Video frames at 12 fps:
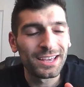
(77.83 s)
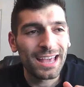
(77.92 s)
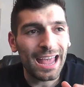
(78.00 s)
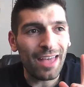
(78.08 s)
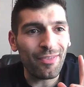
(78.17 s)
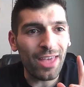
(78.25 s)

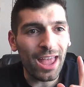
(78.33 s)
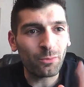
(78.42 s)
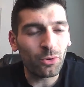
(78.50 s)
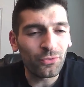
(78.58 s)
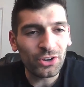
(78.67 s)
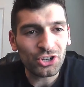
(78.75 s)
And then we'll
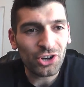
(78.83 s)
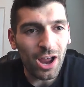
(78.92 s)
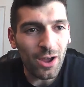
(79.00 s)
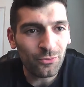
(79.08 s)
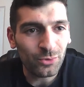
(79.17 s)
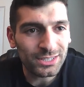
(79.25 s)
finish it
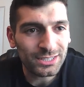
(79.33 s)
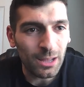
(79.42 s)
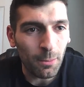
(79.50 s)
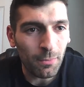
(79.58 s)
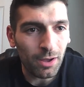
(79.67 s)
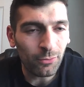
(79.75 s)
off with
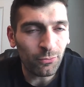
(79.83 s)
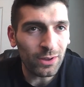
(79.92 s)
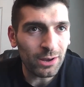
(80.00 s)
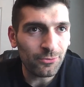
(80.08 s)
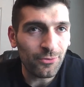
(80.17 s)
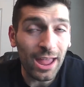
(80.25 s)
some fun
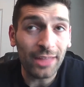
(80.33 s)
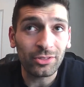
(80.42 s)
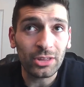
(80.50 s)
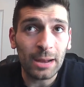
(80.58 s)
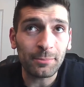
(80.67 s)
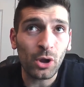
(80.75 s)
event that
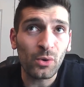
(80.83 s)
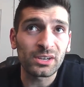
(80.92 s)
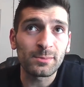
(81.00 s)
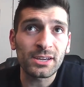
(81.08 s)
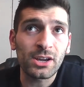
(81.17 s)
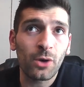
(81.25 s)
I'm going to
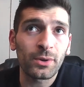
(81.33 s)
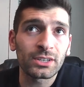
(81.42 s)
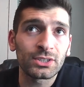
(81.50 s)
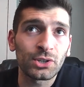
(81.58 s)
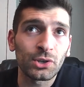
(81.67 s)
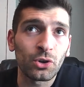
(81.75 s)
be going
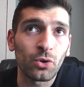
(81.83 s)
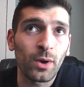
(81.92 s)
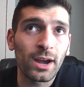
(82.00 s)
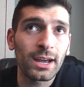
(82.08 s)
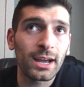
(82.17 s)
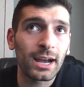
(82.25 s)
to
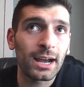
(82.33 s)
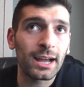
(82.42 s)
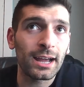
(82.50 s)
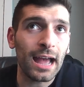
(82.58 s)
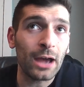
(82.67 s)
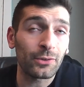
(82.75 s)

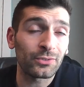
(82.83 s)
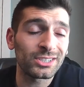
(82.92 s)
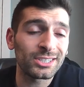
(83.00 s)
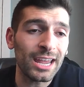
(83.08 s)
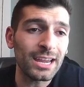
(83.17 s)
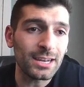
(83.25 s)
out of
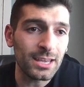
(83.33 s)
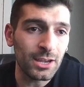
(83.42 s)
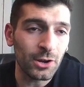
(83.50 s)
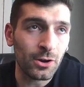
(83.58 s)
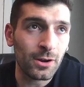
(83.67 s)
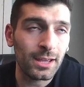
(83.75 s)
state
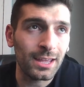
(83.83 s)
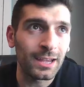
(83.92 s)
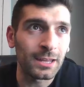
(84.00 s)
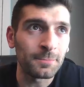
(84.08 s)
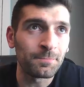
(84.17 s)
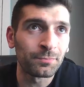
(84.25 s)
here
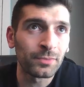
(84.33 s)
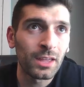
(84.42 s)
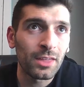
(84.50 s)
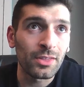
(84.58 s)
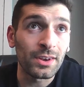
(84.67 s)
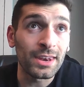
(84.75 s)
in
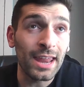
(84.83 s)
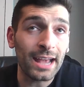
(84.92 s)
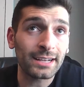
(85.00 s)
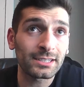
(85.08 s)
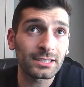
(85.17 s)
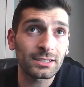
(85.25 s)
the
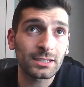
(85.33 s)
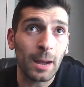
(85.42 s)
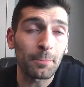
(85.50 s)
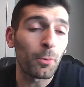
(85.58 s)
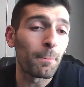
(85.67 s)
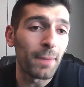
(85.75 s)
next
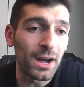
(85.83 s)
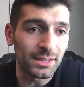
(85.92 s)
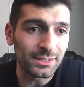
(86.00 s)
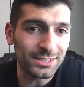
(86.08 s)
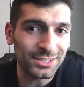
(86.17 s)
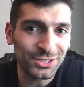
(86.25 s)
couple
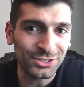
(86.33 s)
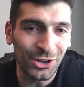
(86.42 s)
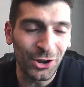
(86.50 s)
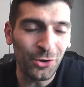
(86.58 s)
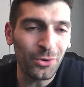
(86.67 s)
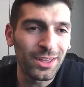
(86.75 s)
months.
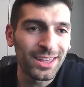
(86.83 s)
So